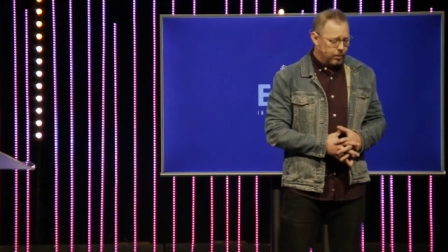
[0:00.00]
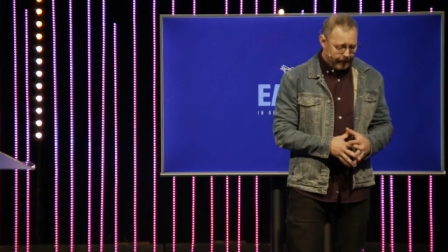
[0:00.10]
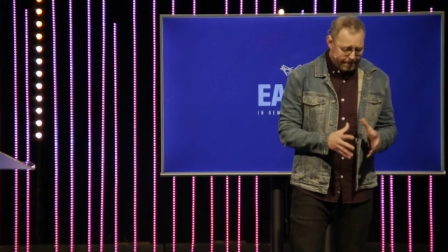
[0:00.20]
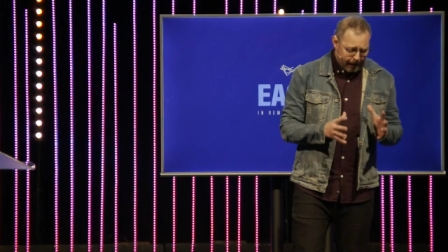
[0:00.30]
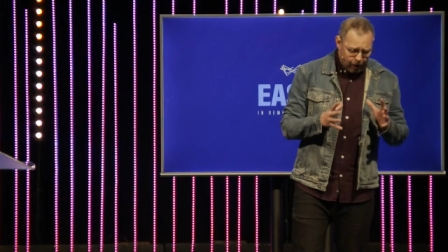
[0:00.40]
you,
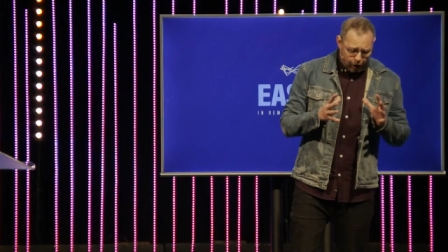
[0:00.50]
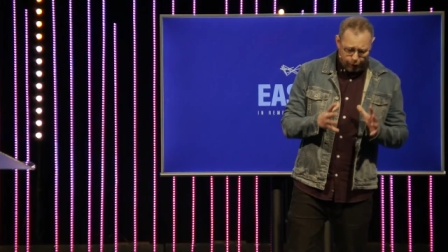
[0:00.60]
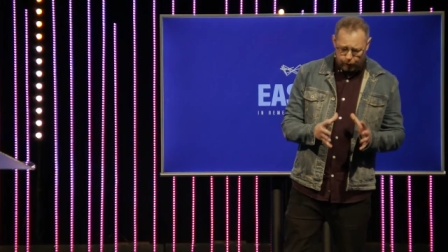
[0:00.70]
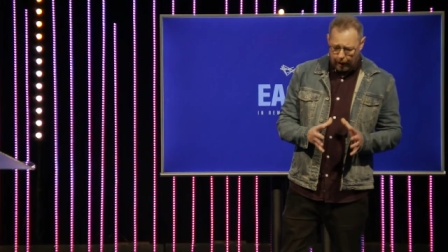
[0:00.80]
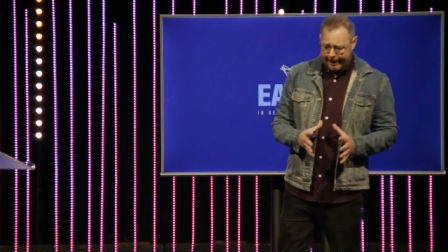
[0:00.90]
but
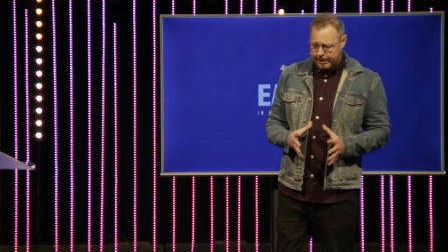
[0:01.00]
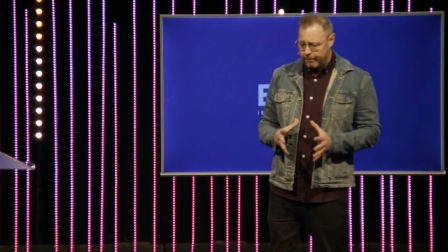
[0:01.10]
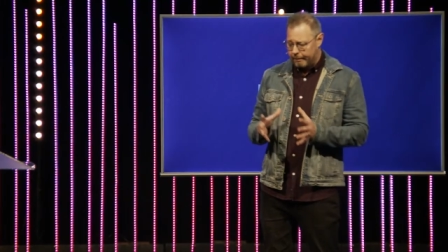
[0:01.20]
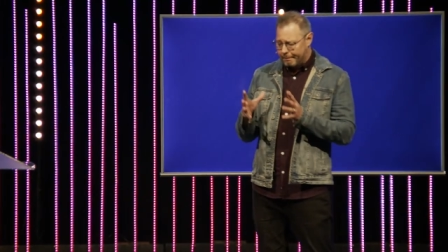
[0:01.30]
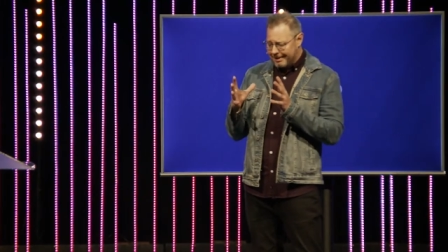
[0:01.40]
who likes
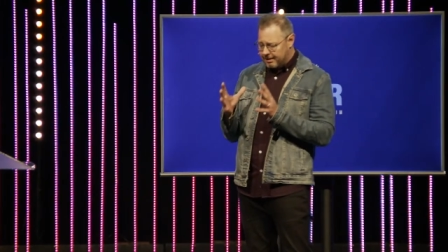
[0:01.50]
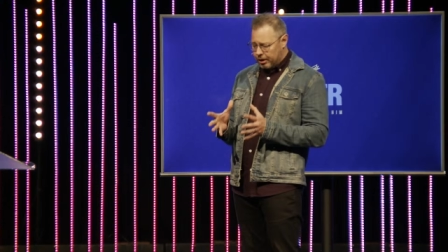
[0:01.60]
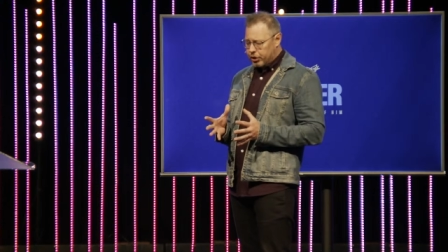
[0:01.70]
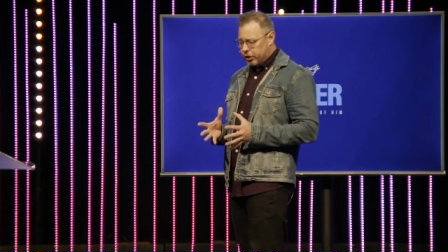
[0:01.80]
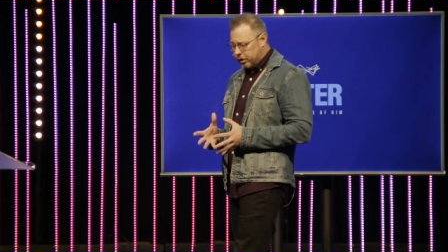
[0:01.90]
to be
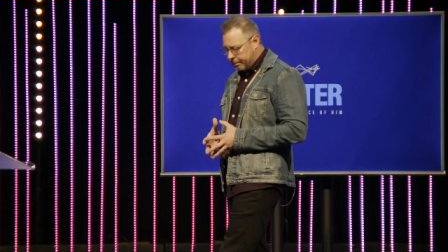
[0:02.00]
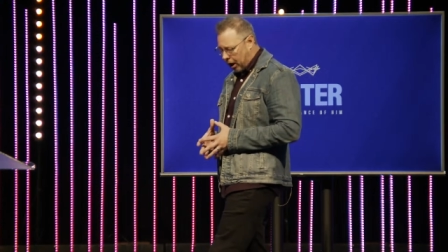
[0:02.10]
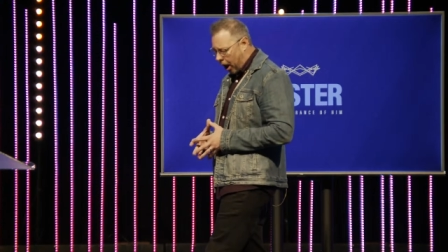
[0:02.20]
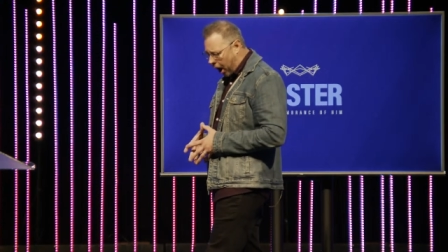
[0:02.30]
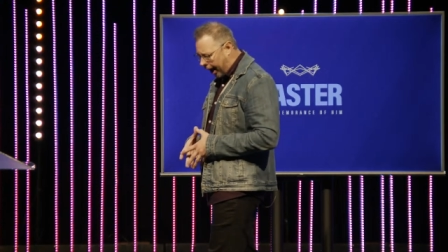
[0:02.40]
positioned
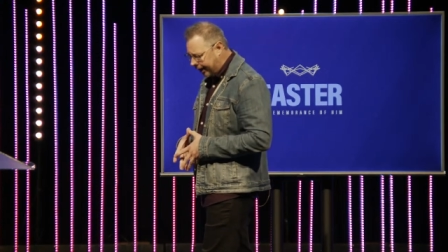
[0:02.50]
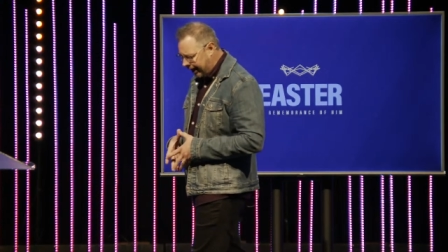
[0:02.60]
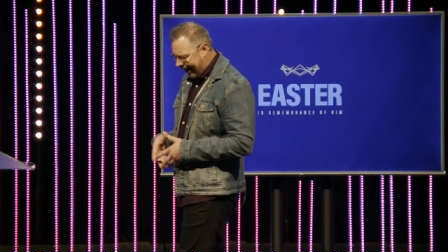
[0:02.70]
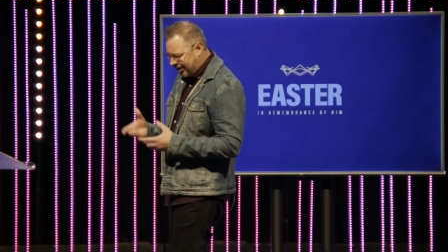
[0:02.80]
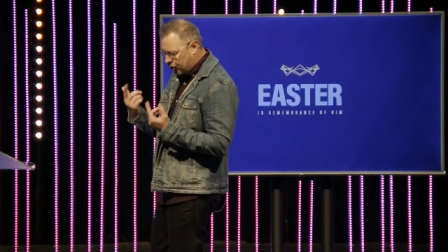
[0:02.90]

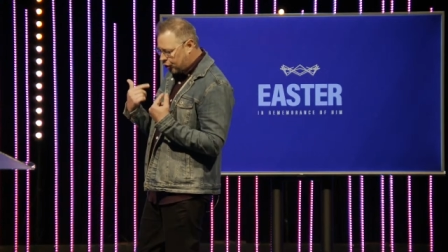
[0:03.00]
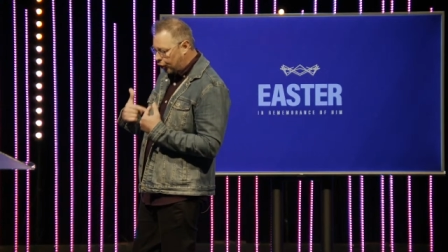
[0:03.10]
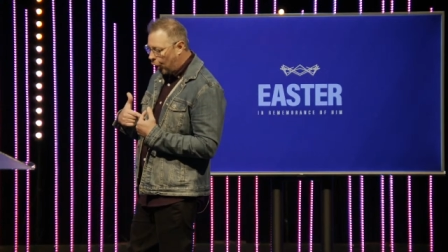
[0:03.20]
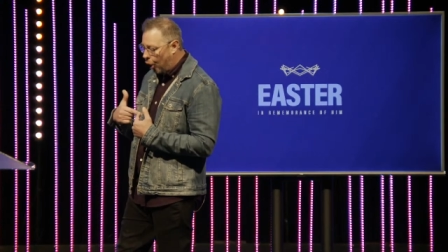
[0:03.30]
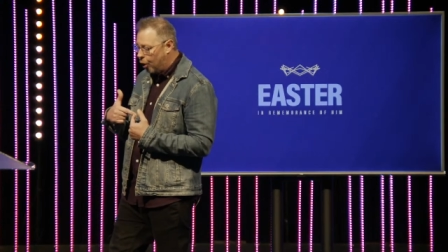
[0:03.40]
behind a
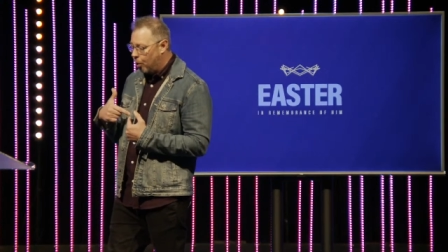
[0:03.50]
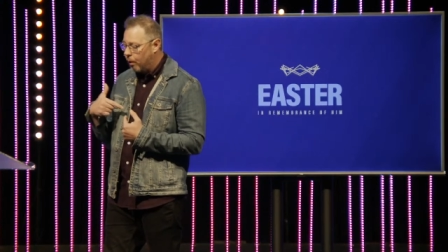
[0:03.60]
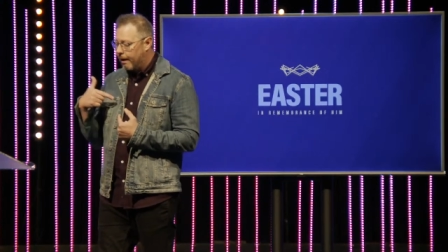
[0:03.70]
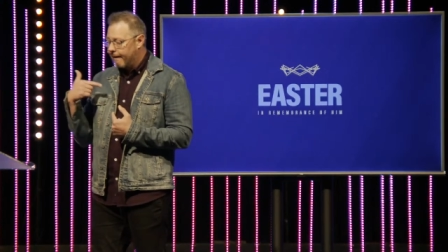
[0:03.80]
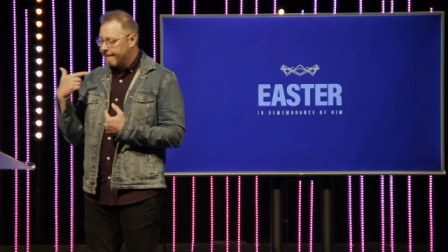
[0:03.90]

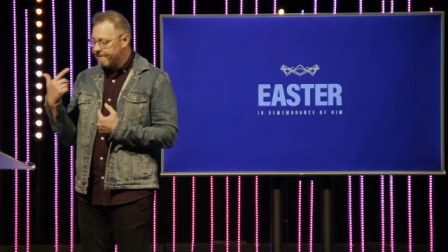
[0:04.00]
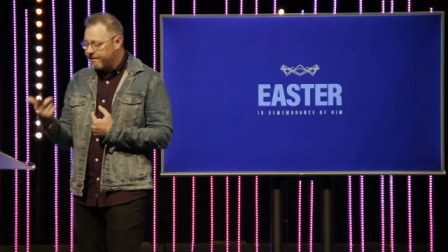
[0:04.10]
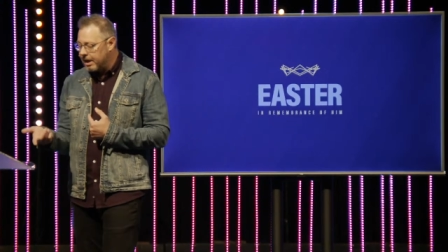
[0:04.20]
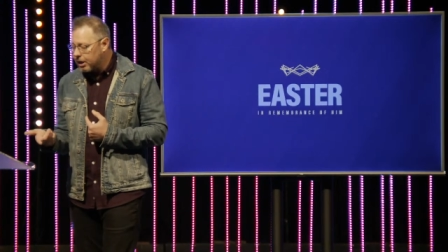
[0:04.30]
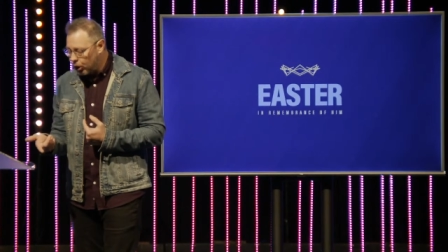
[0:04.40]
slow
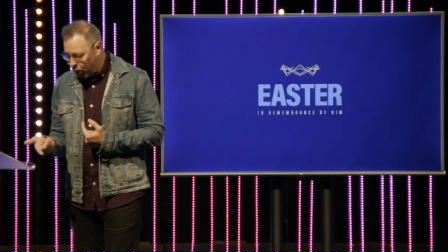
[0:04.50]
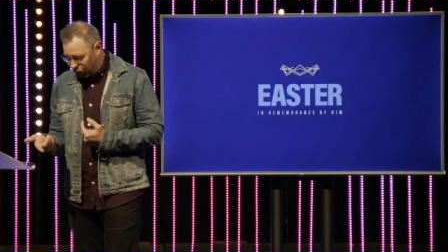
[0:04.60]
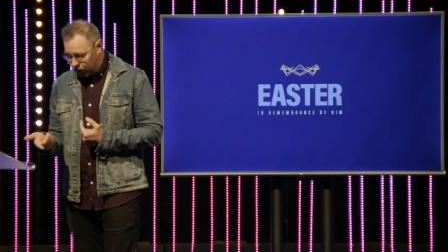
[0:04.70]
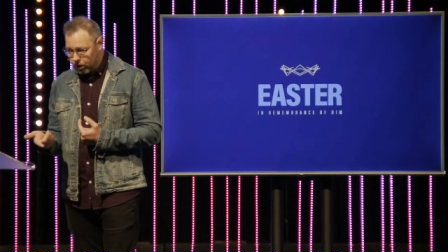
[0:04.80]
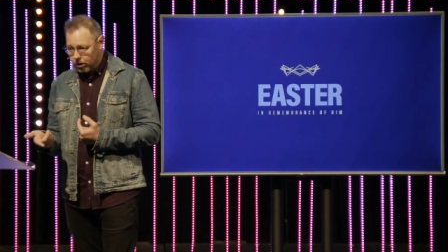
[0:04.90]
vehicle?